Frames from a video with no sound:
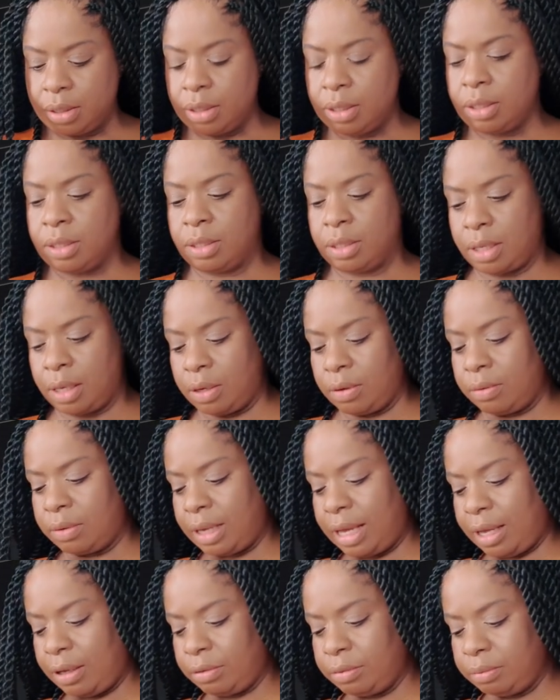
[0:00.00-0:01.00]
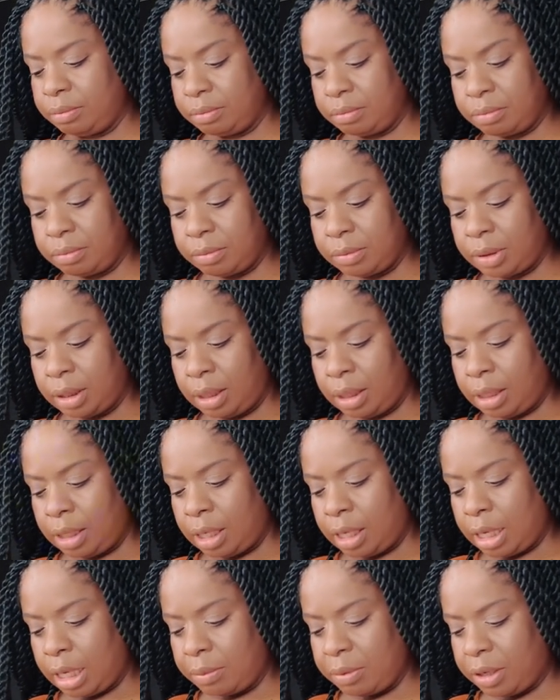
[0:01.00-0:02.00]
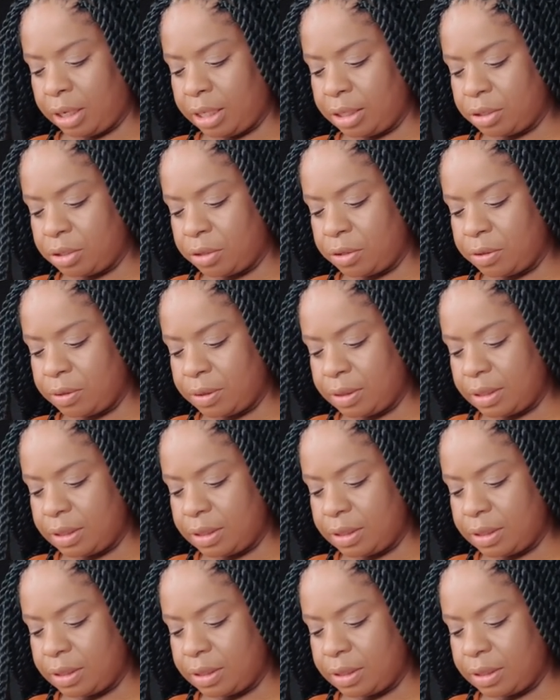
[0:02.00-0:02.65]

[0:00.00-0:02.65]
So now I'm going to